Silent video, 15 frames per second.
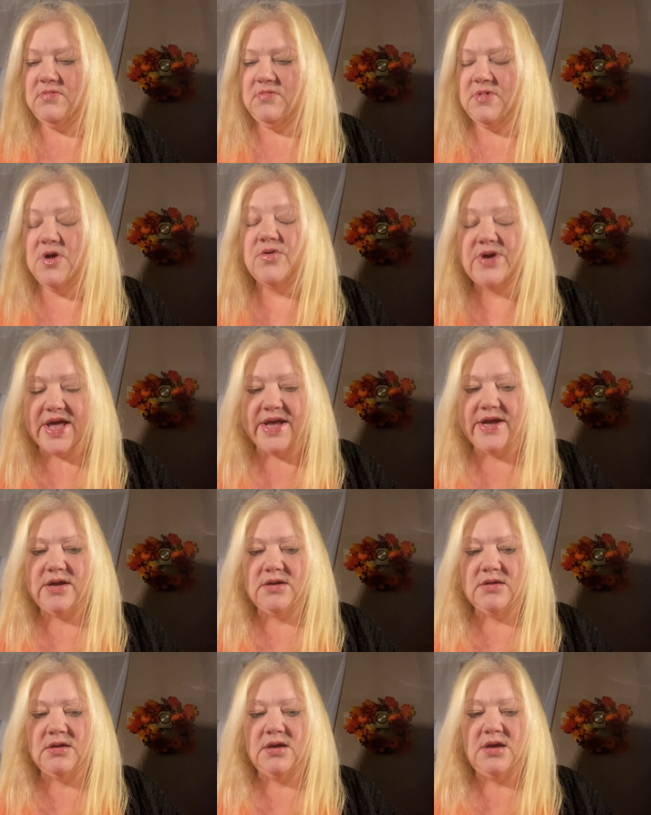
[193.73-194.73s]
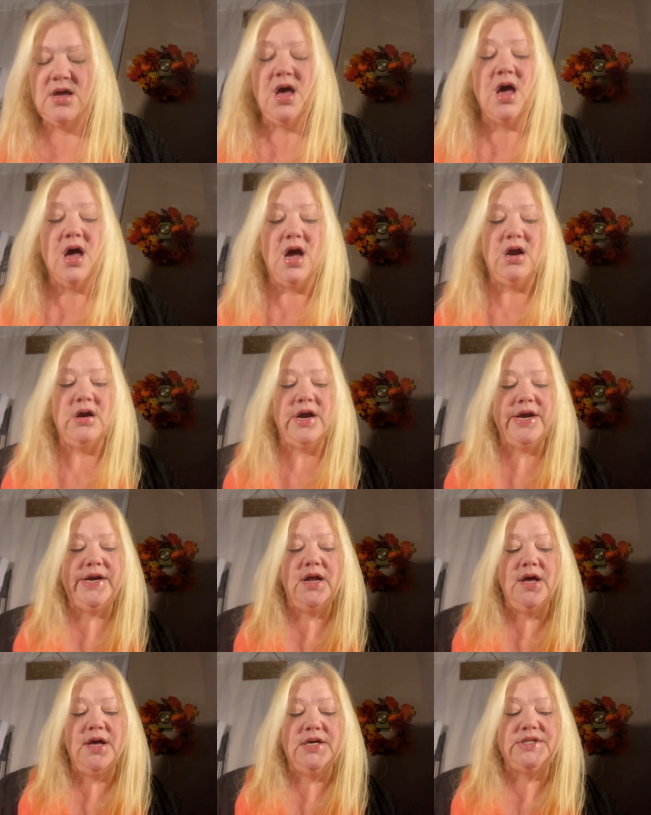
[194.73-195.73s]
Okay. All right.
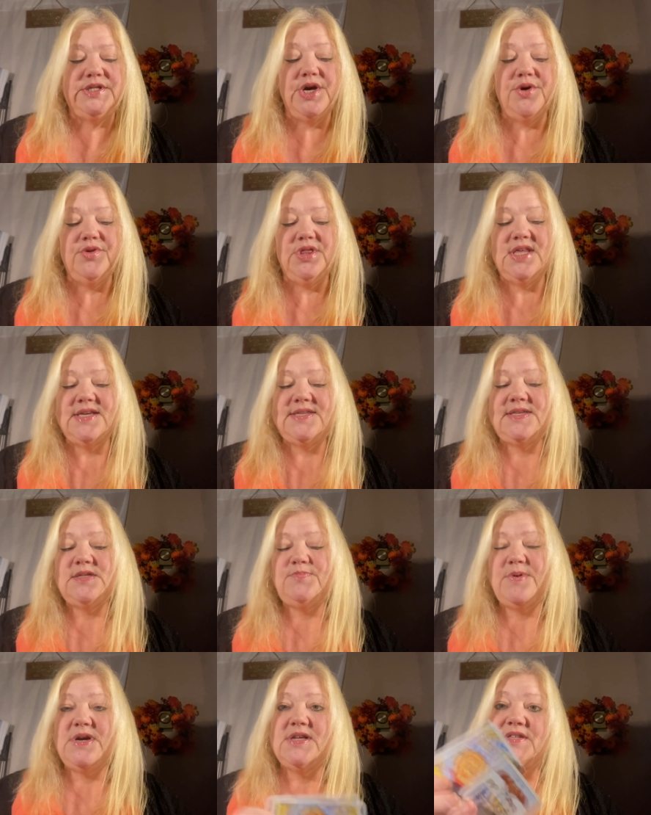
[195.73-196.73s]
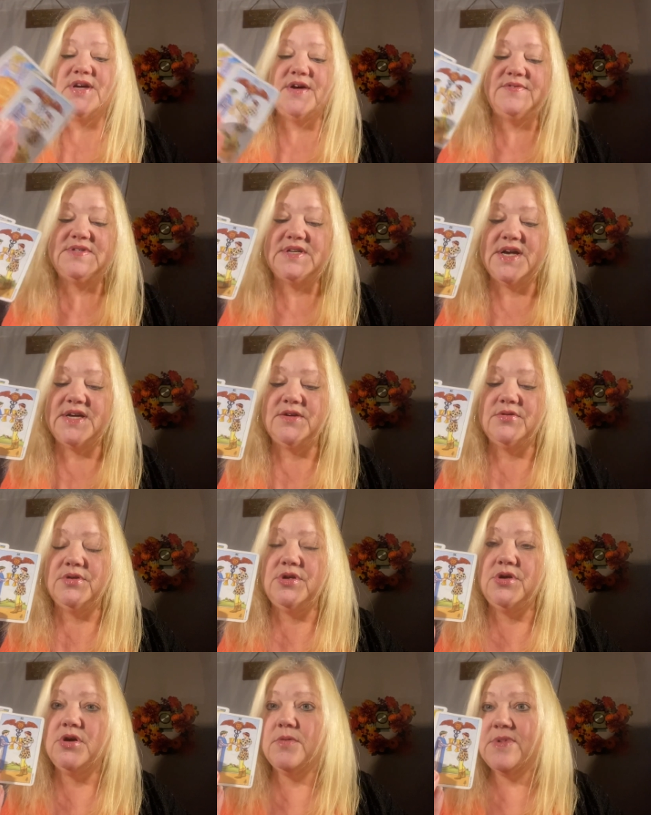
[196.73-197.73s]
So this has been a tough cycle.
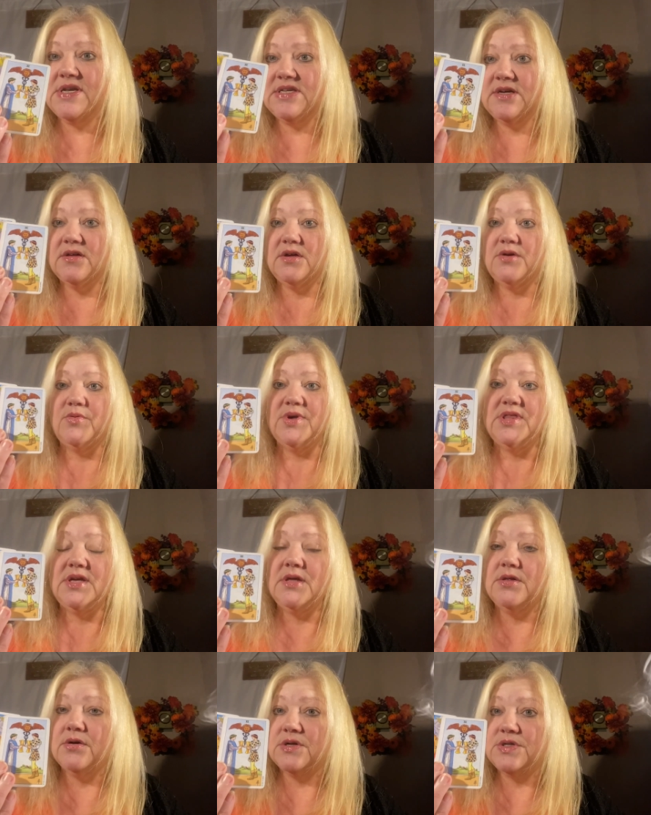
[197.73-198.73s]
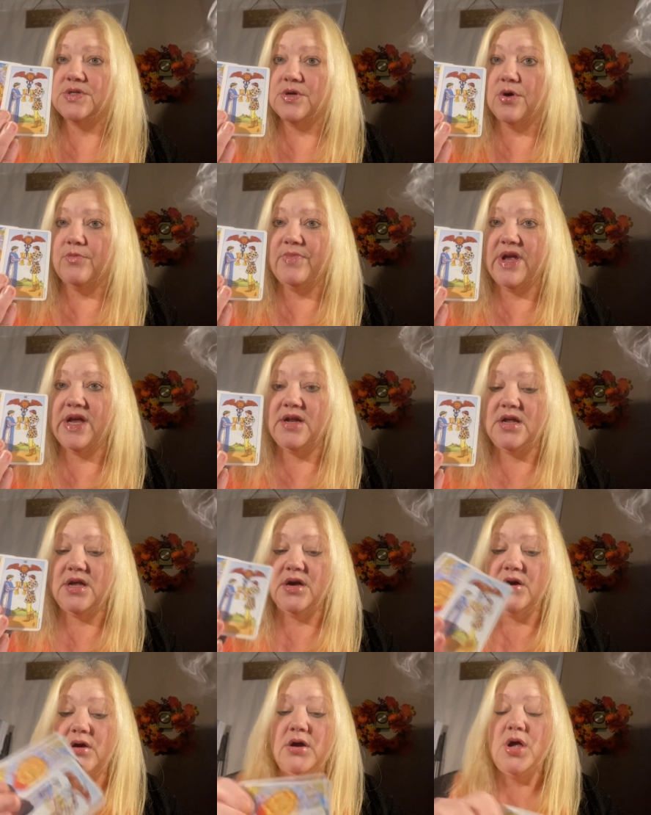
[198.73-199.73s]
You could be dealing with either a soulmate
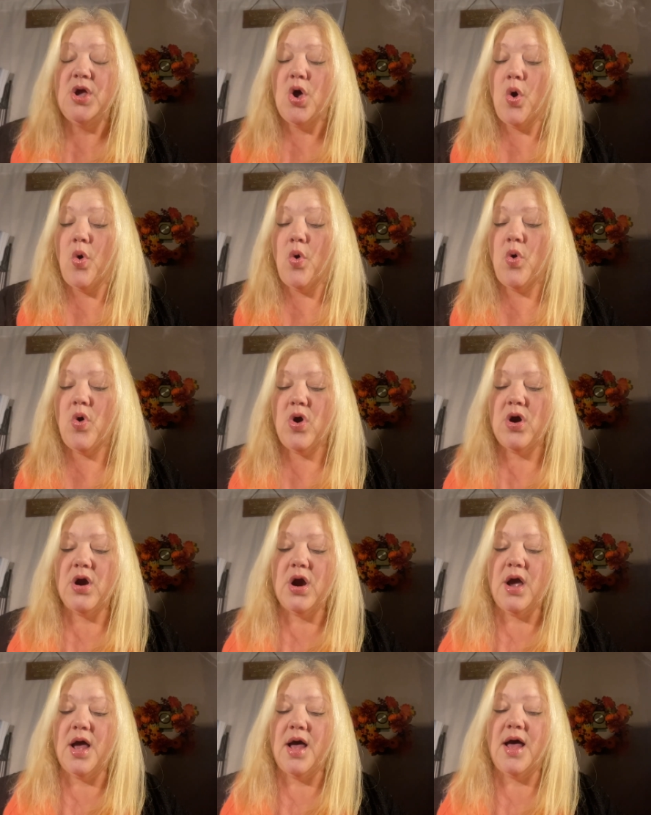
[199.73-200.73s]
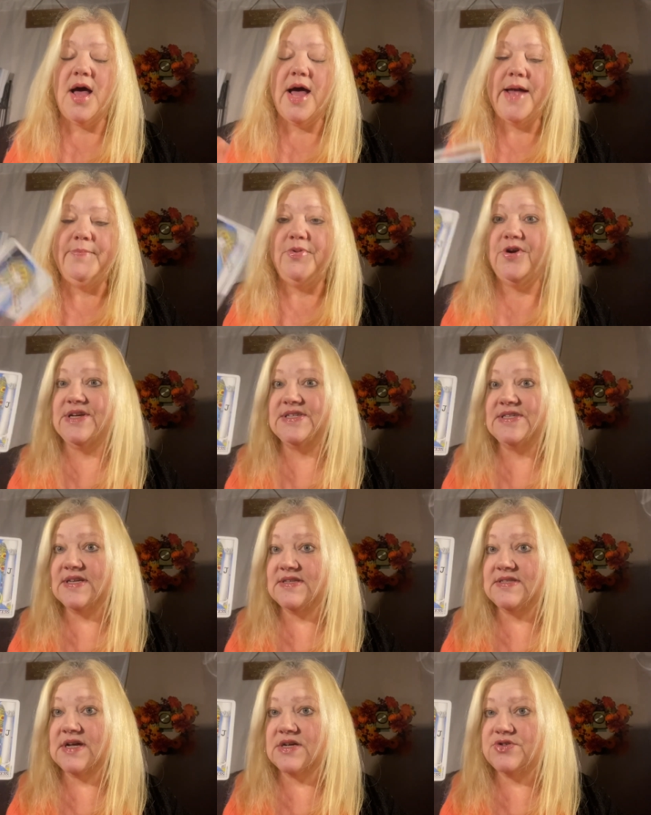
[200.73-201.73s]
here or a high
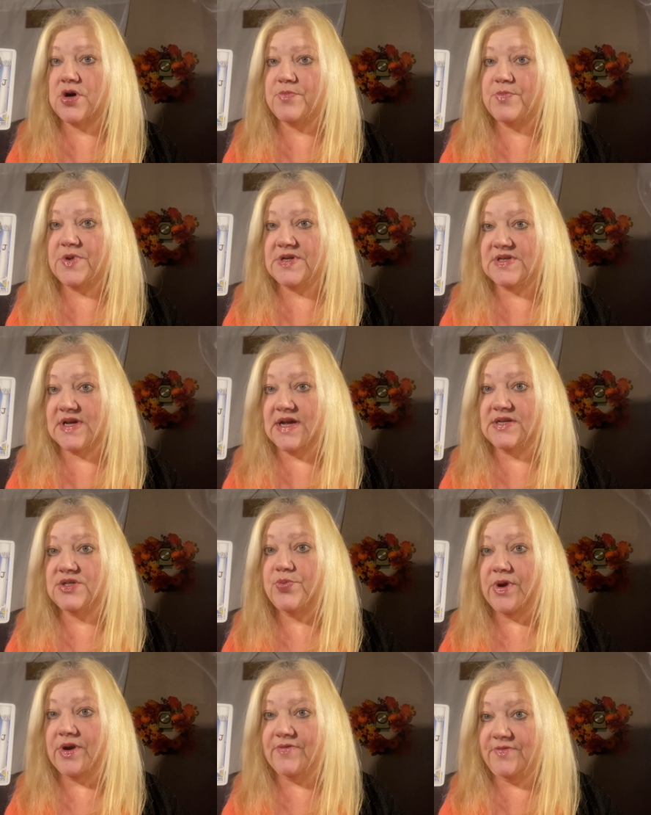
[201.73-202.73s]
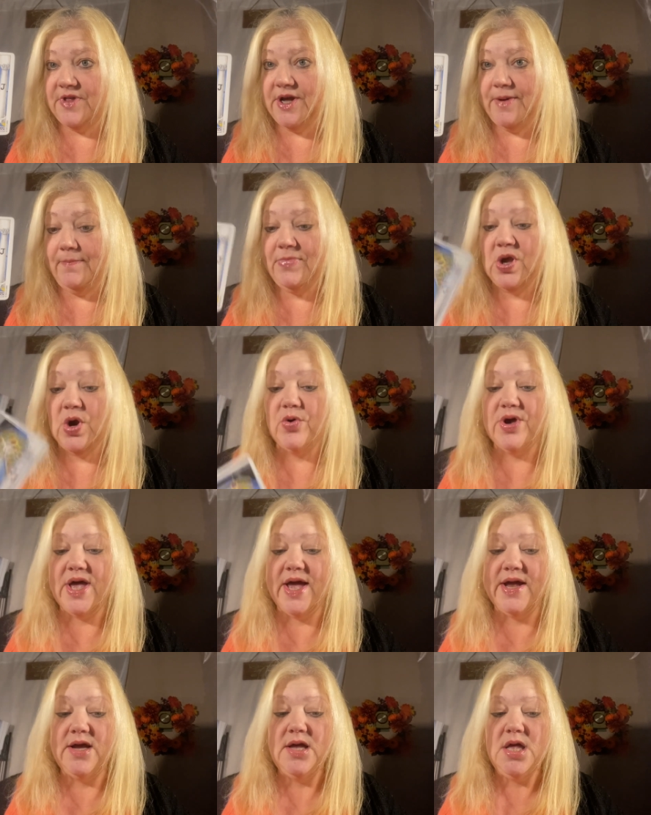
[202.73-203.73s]
priestess does represent twin flame.
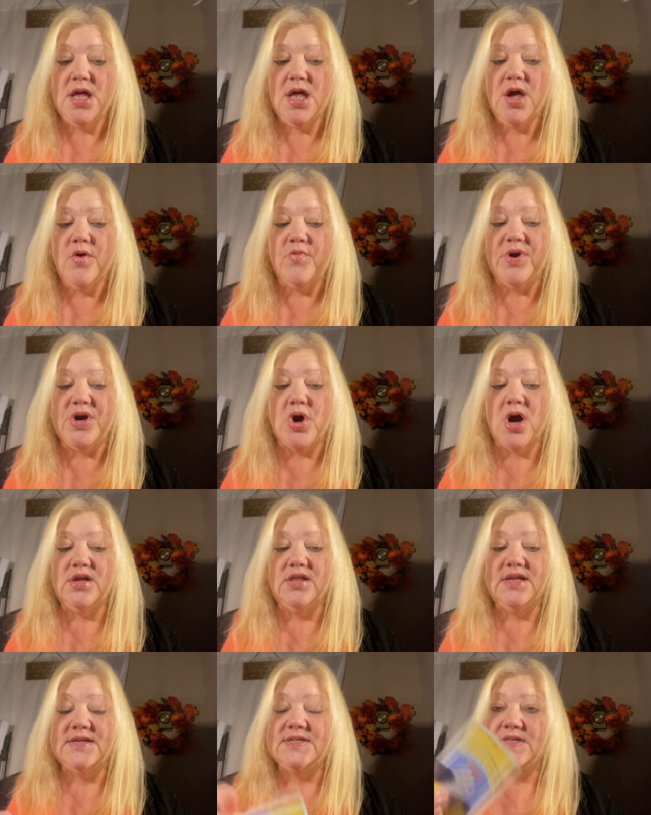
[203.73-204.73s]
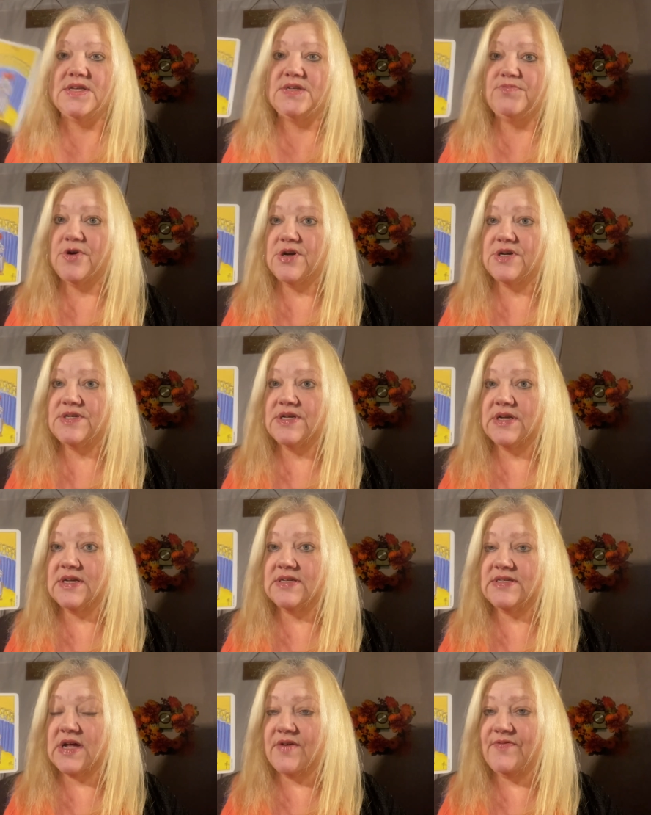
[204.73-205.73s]
Okay. Regardless, this person
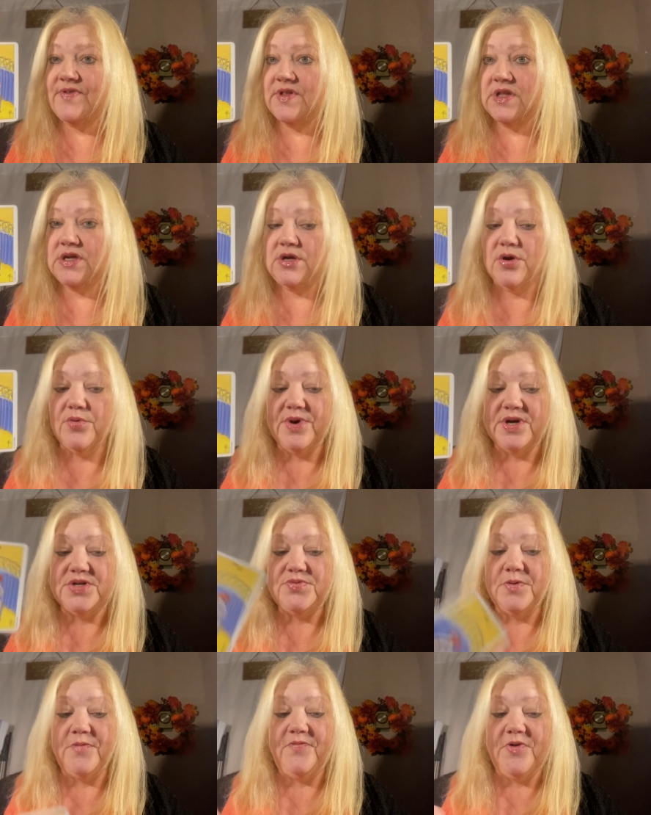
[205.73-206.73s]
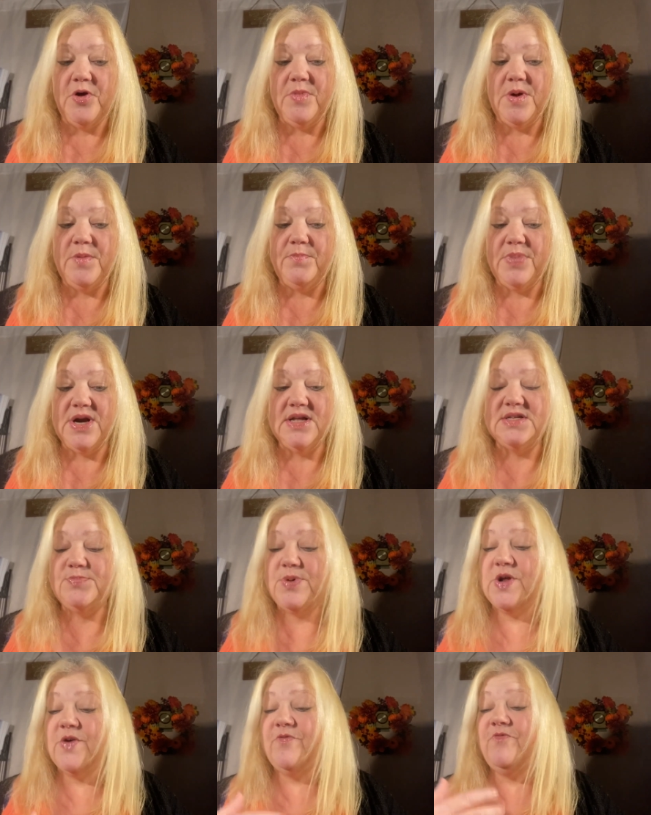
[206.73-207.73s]
is definitely your wish fulfillment, but it's
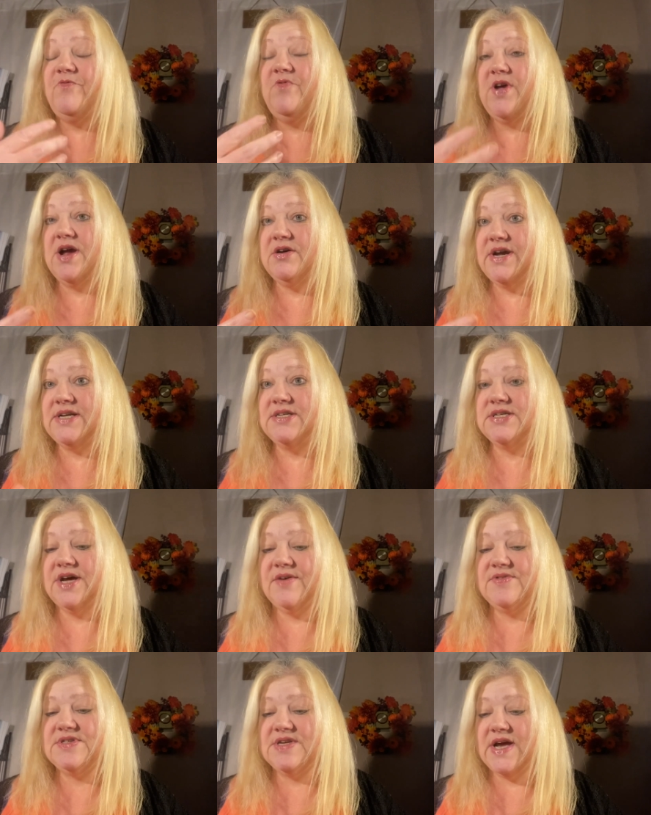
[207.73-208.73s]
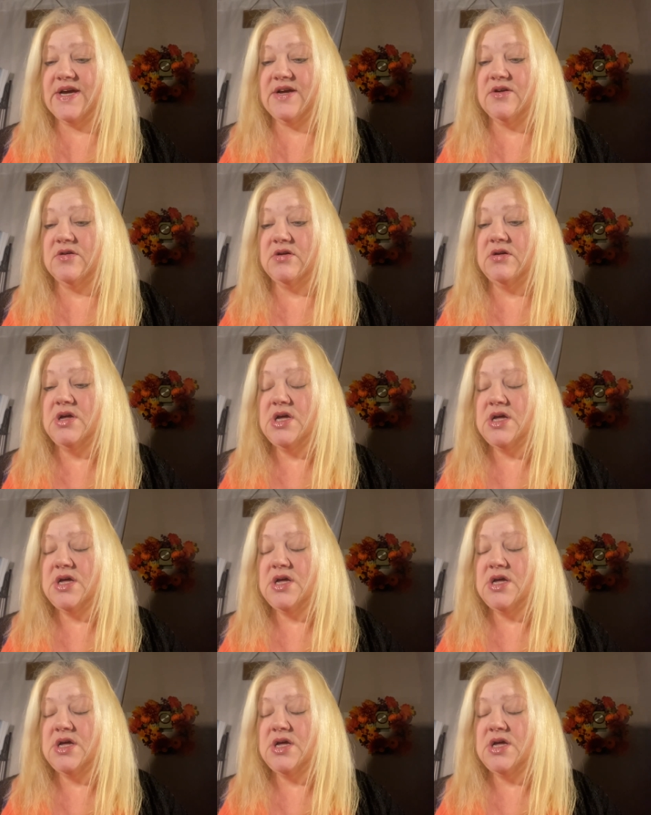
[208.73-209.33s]
been a very tough cycle